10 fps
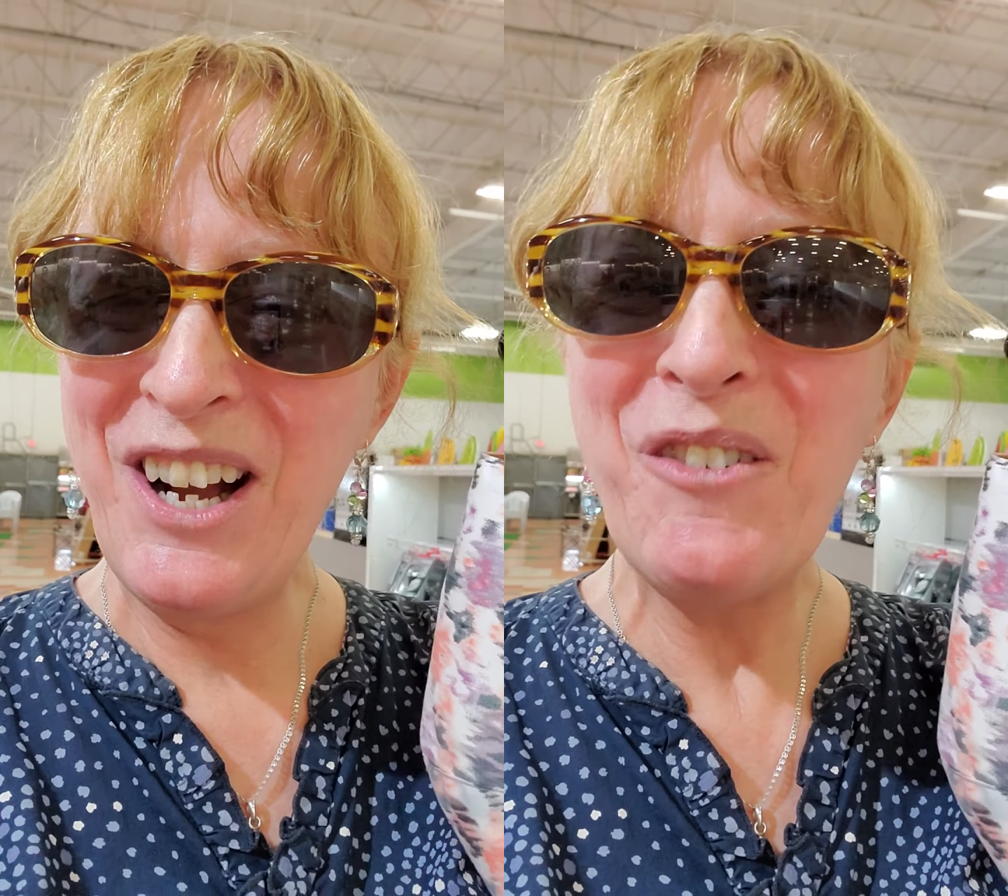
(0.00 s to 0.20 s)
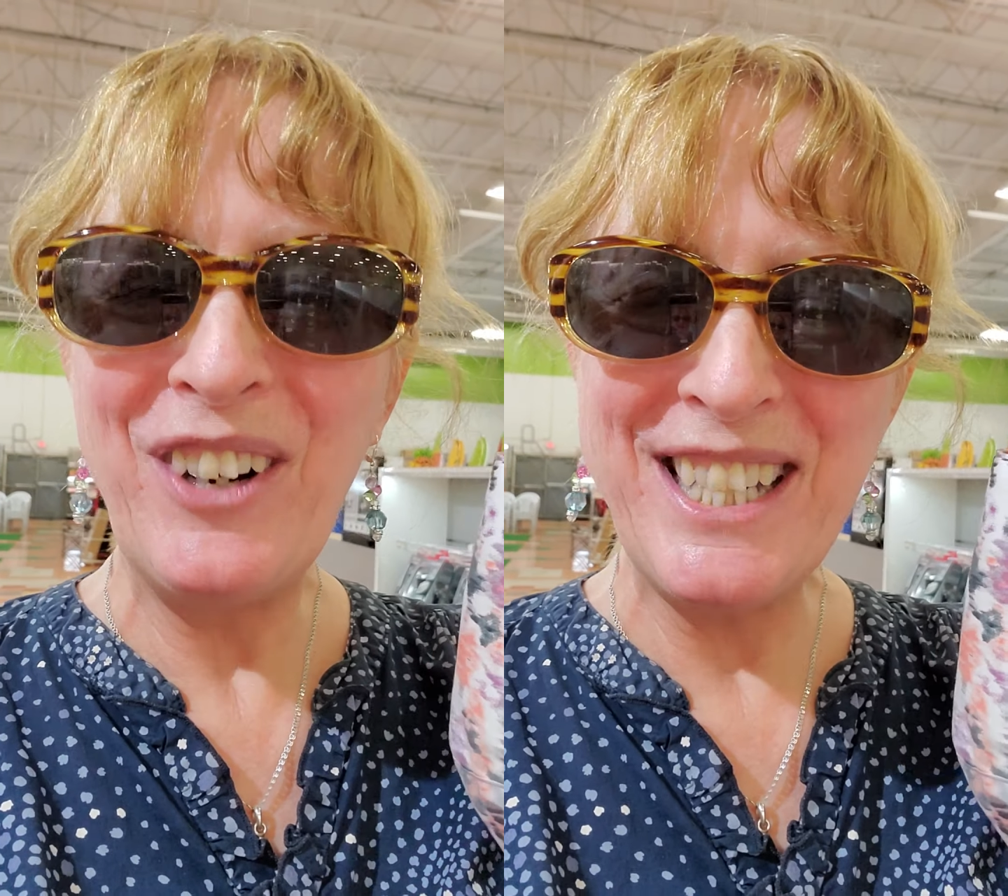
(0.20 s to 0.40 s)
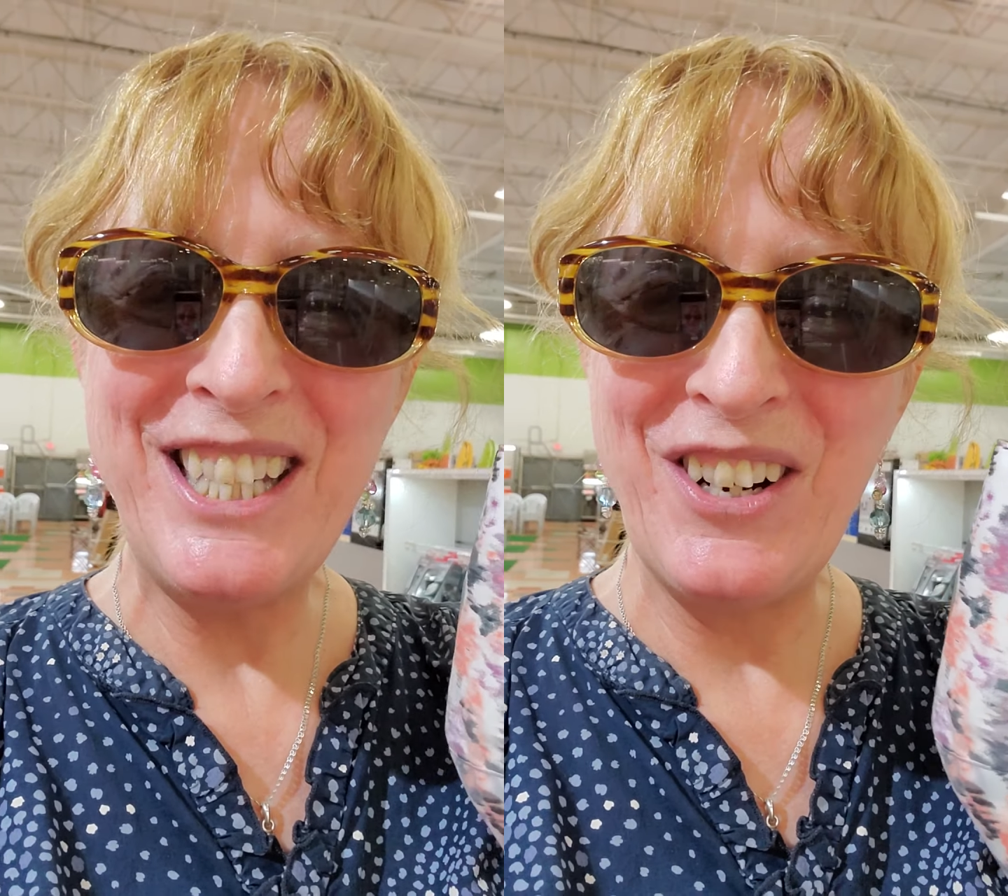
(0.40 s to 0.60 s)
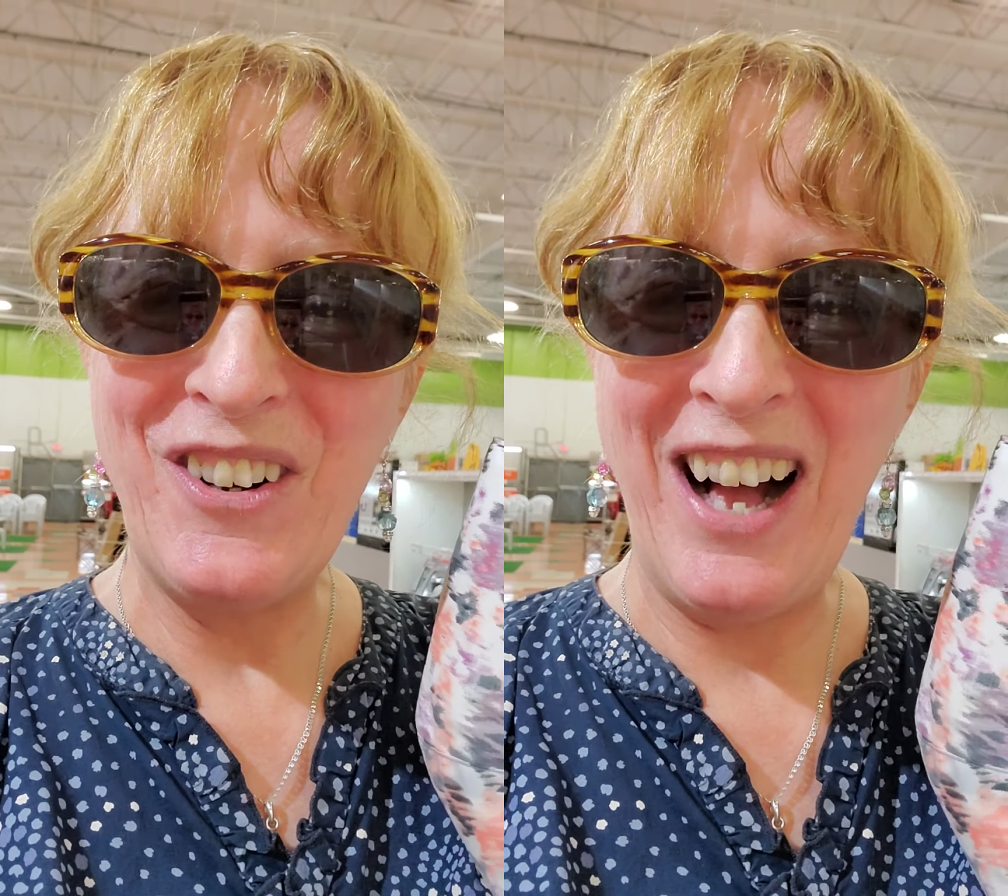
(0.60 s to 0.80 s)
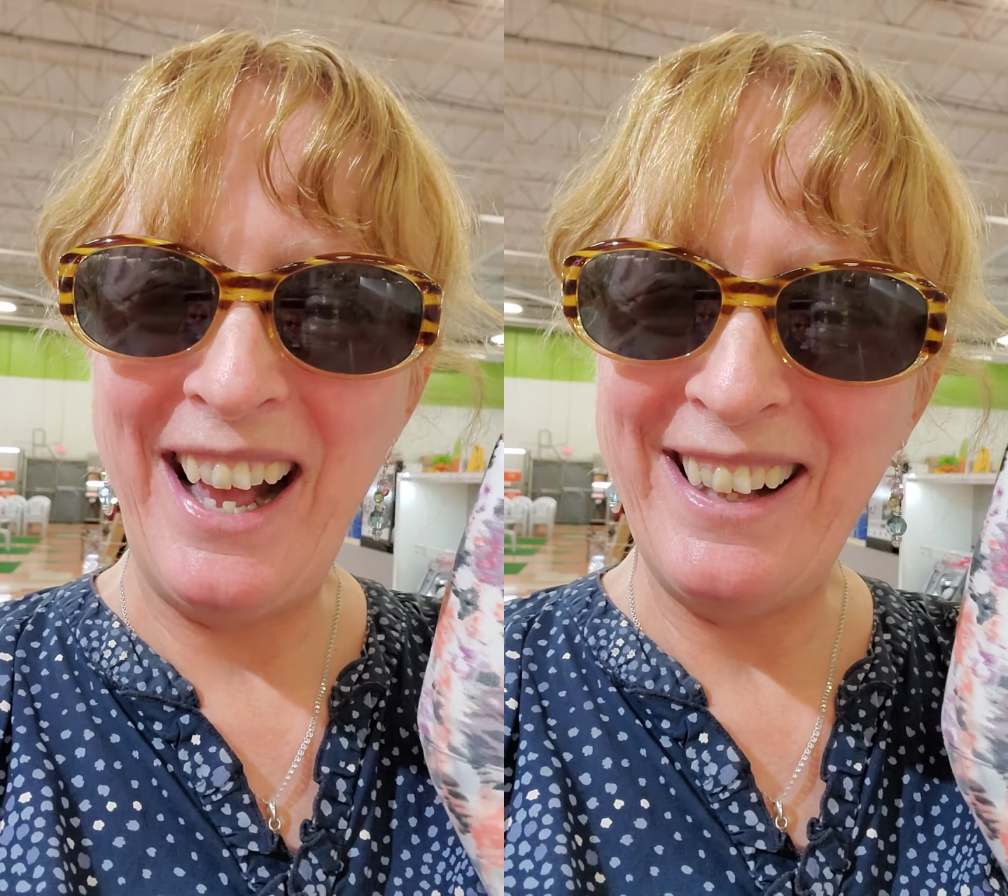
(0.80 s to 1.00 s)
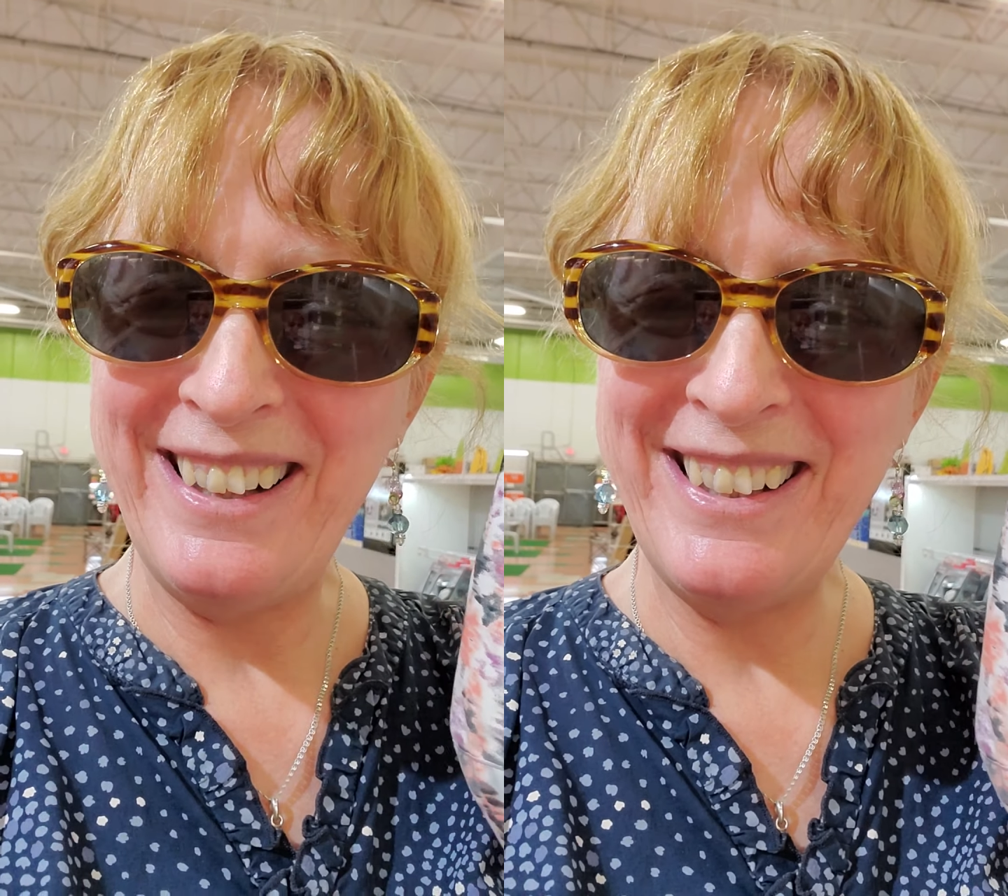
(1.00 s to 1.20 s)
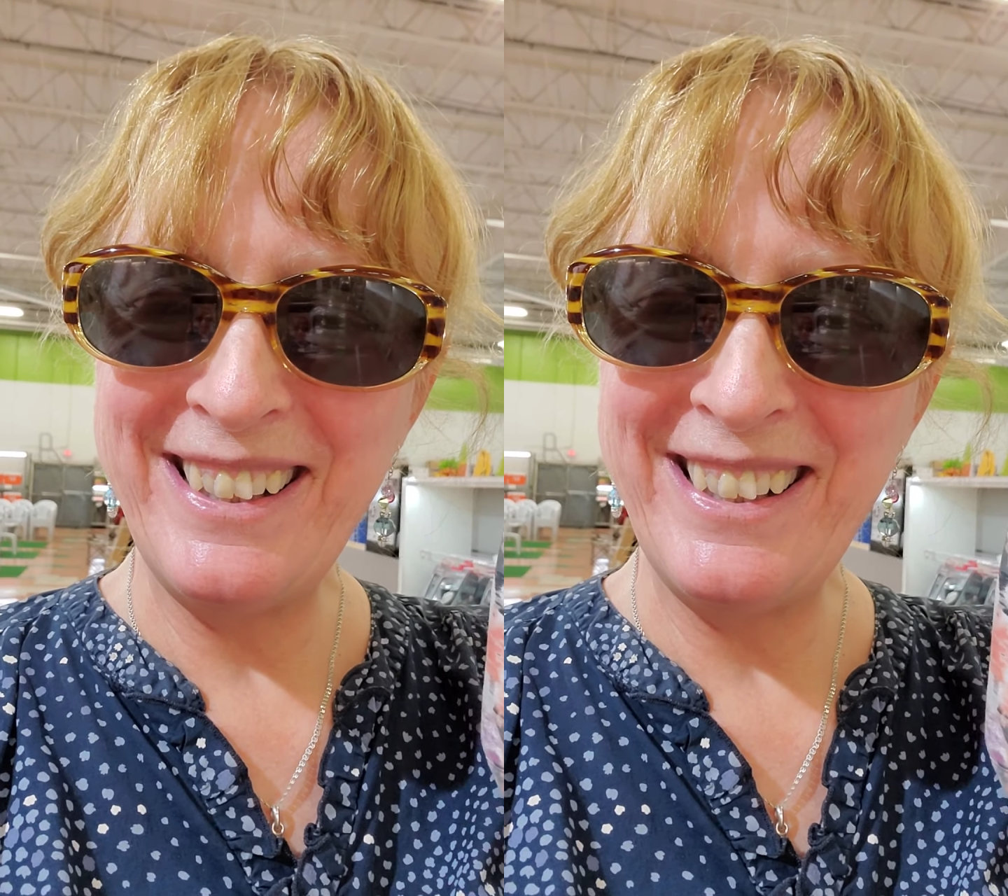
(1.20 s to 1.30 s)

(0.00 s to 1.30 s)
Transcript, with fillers: once in a while.